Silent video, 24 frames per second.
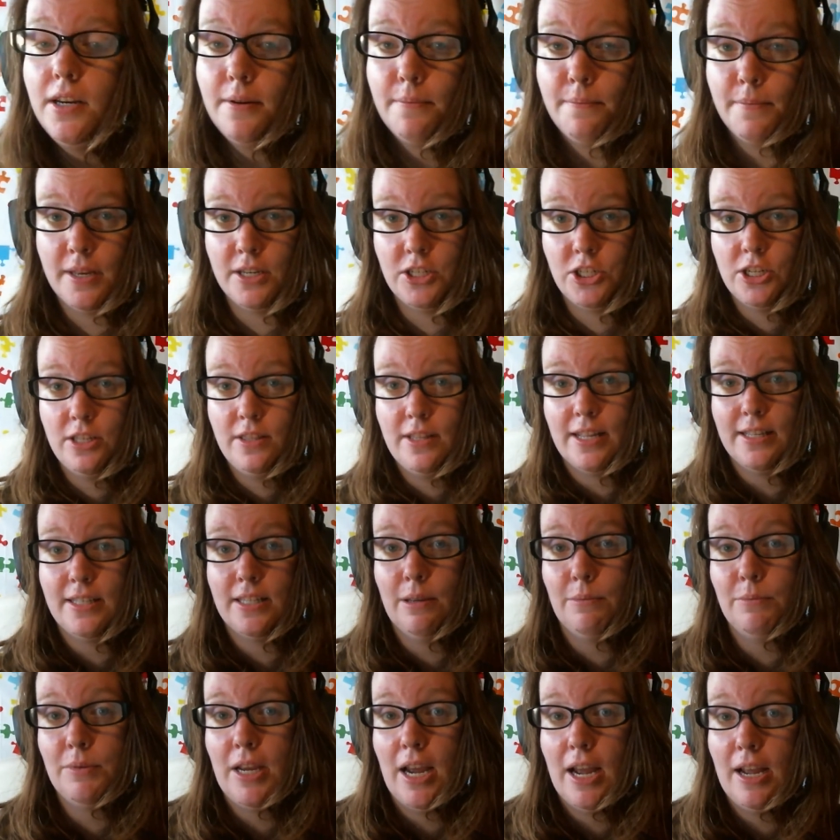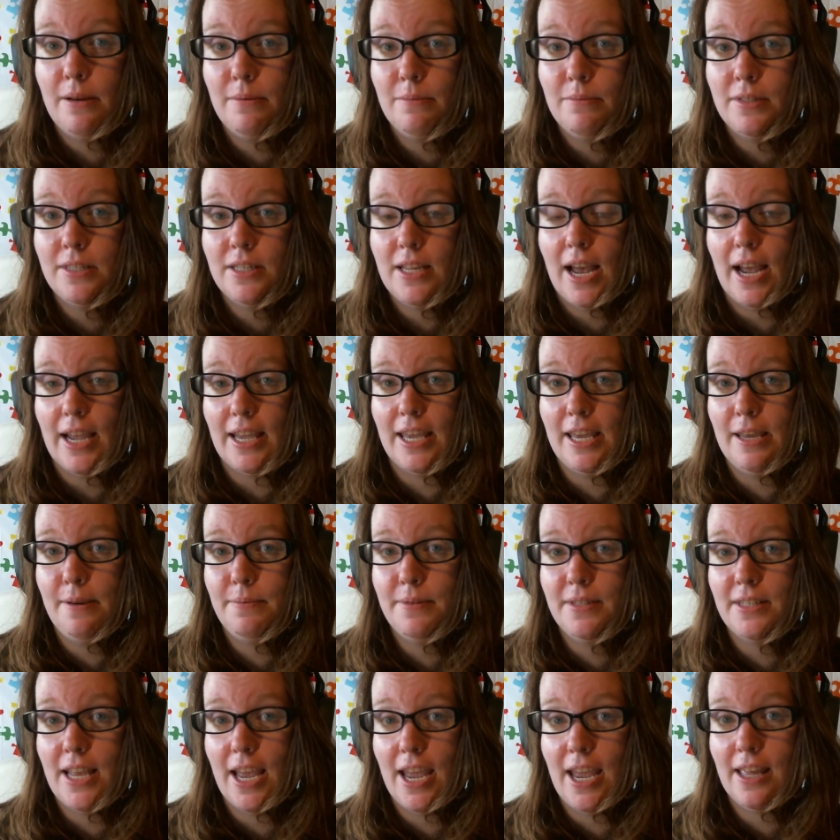mention that sometimes I keep
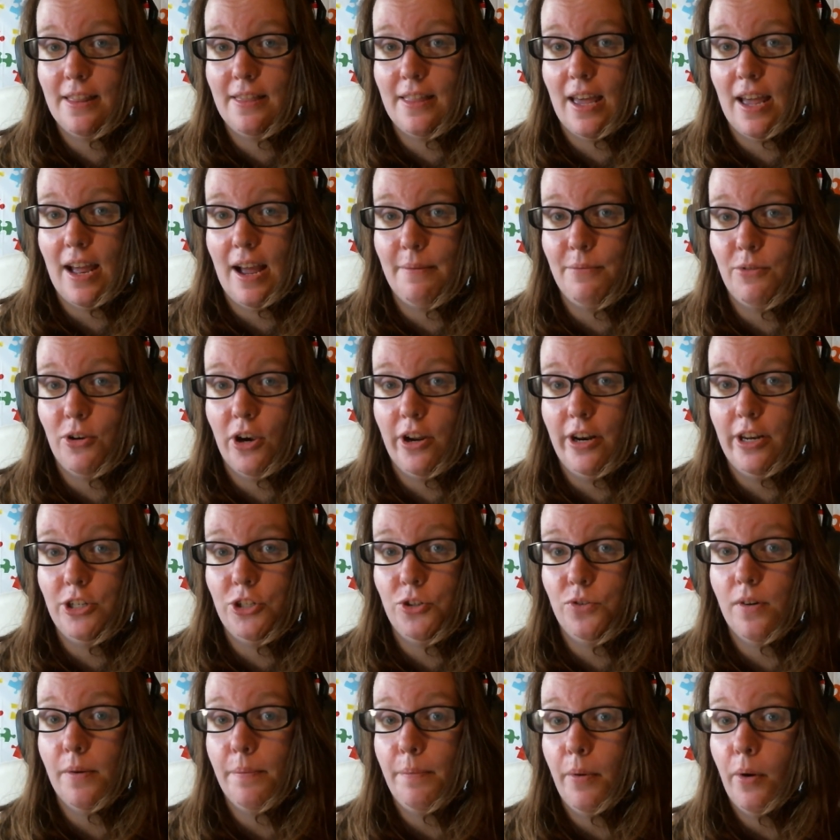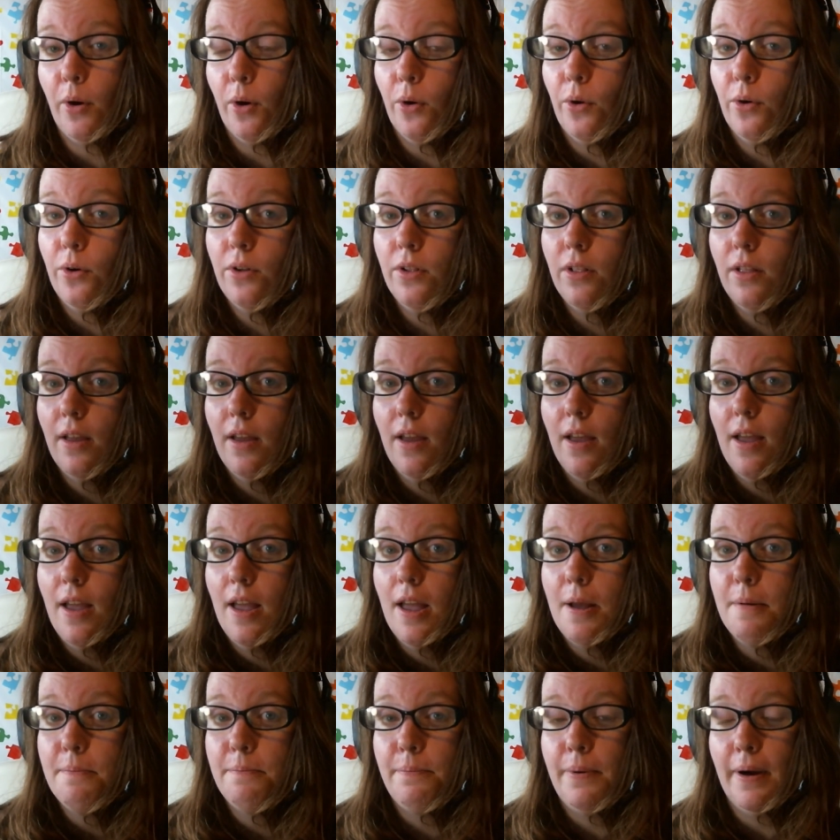saying that I'm going to do a poll,
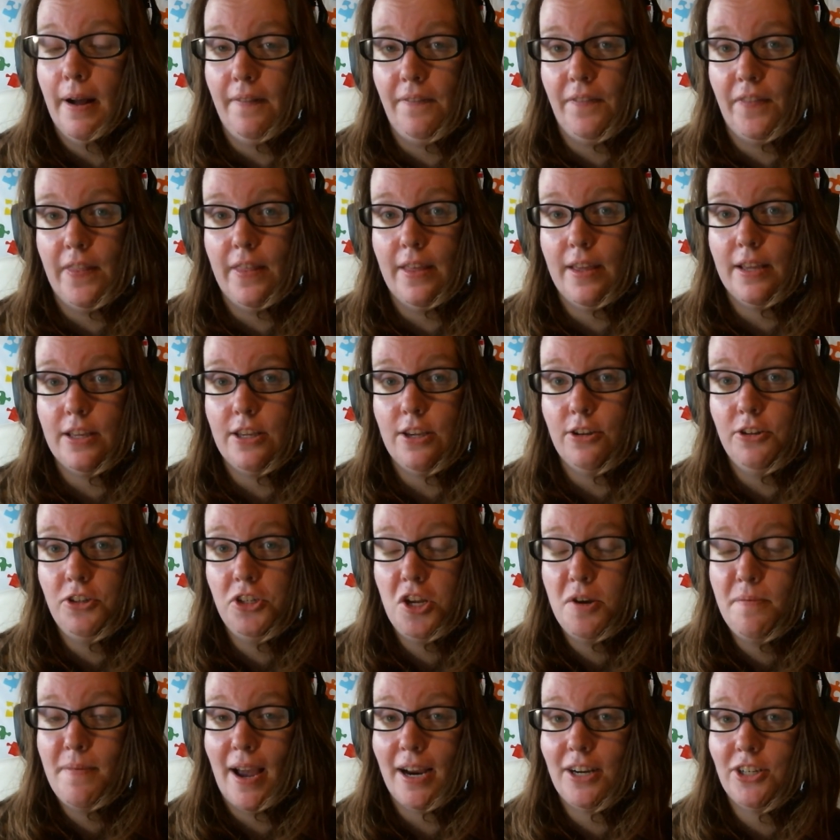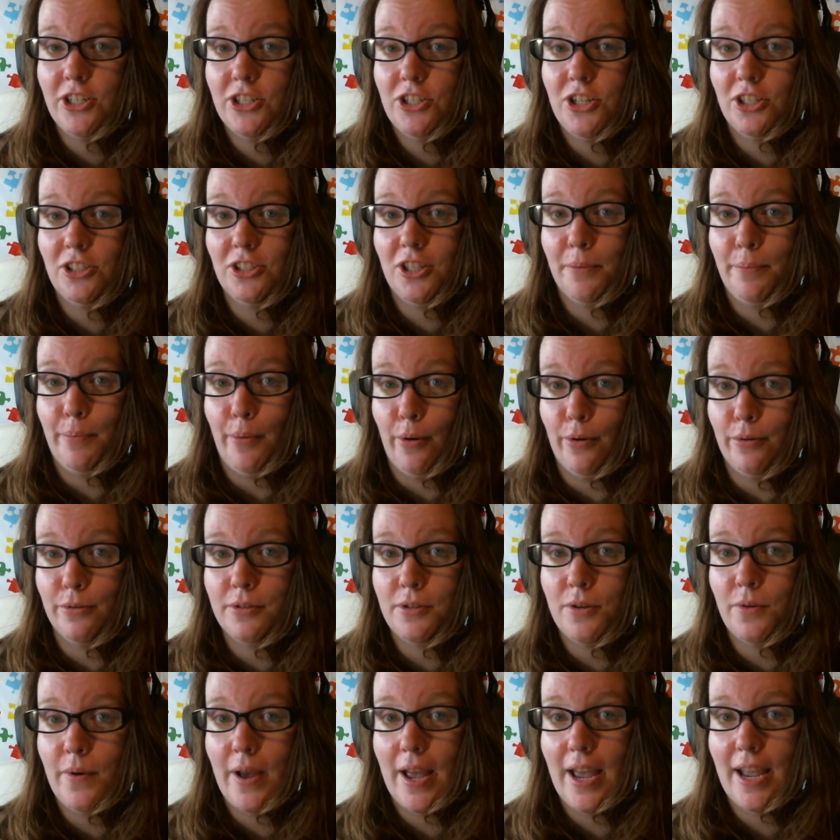but YouTube actually took the polls
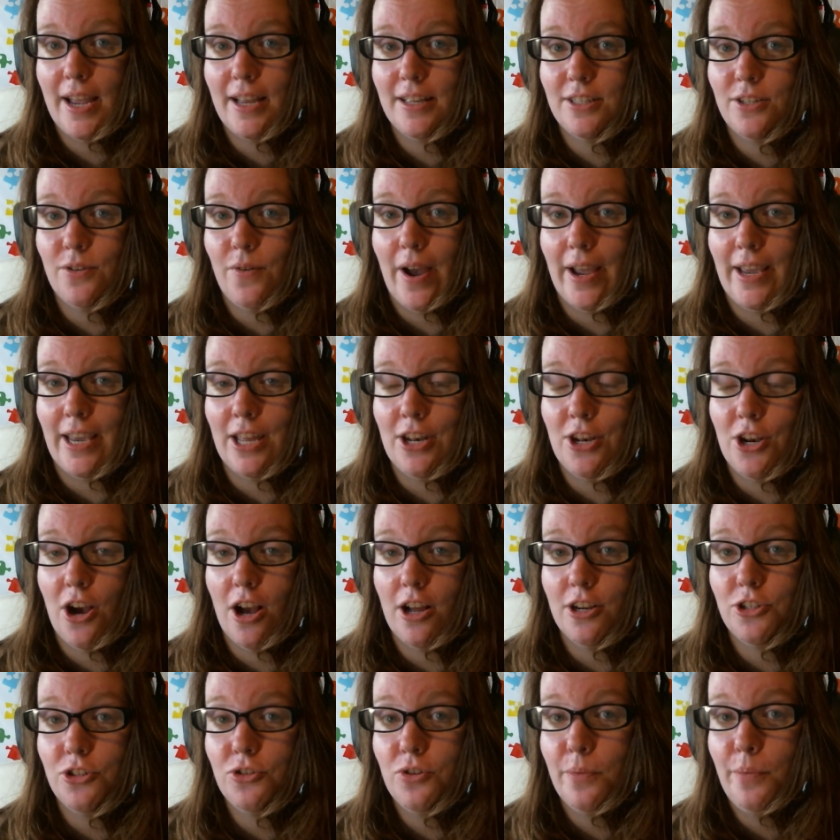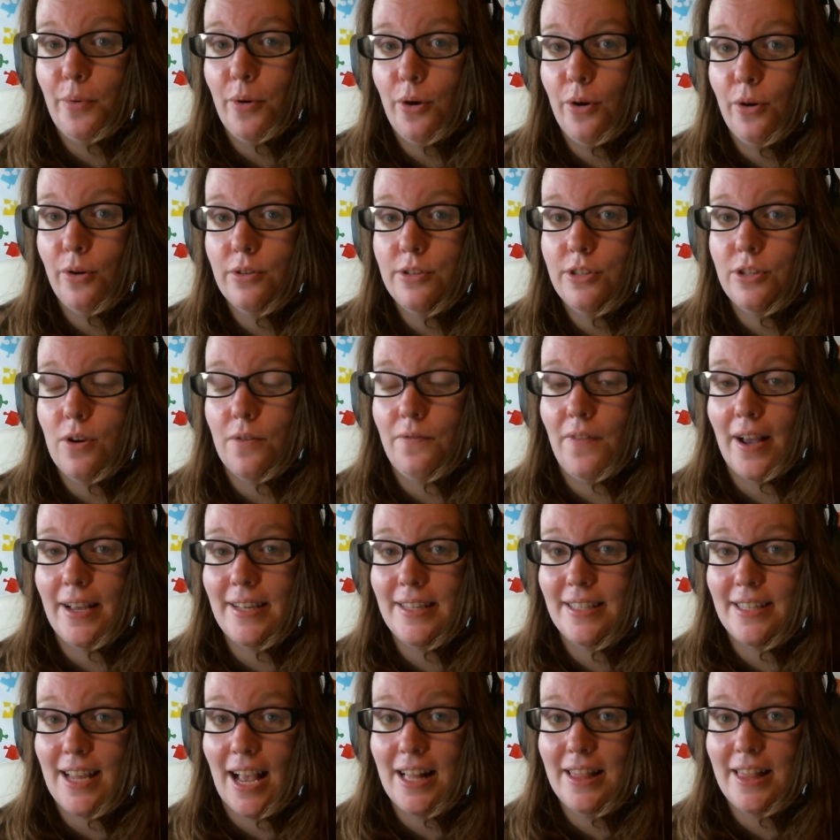away, so I cannot do a poll. So if I
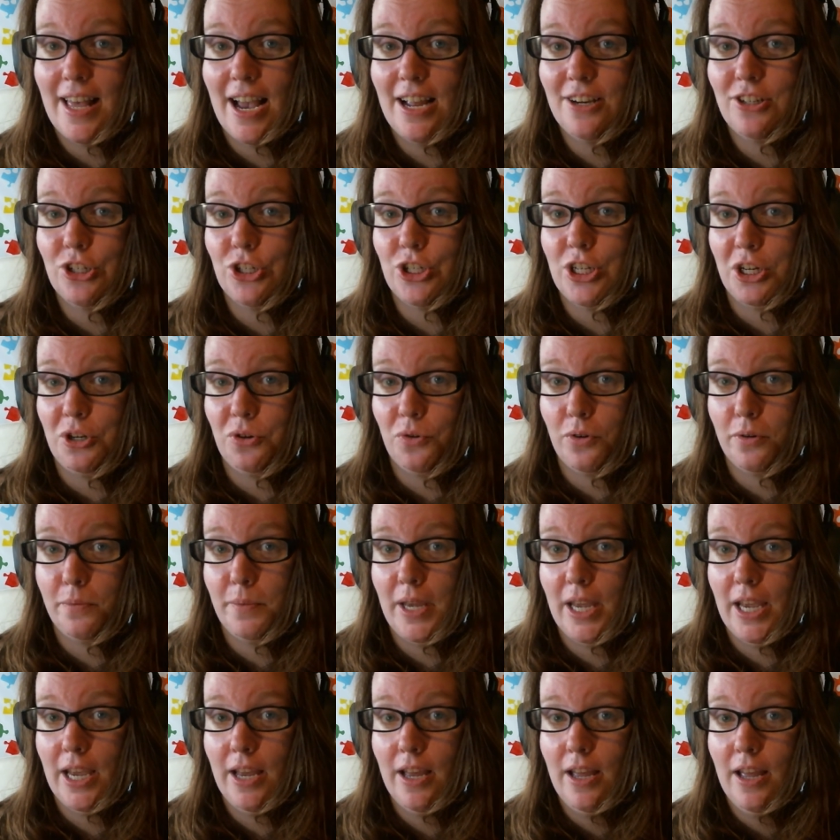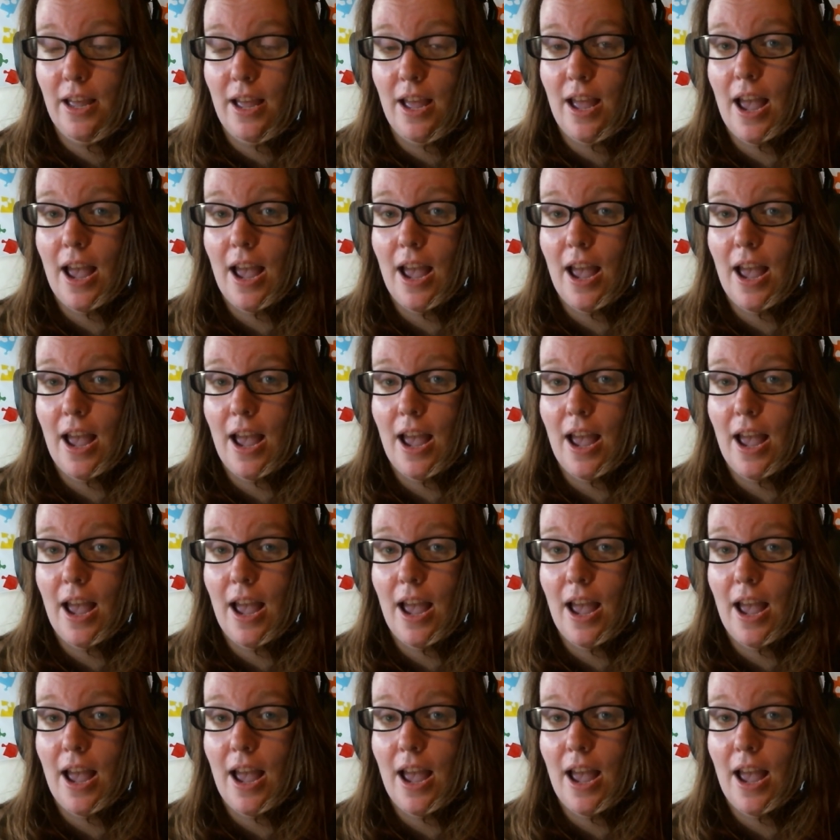say that, just ignore me.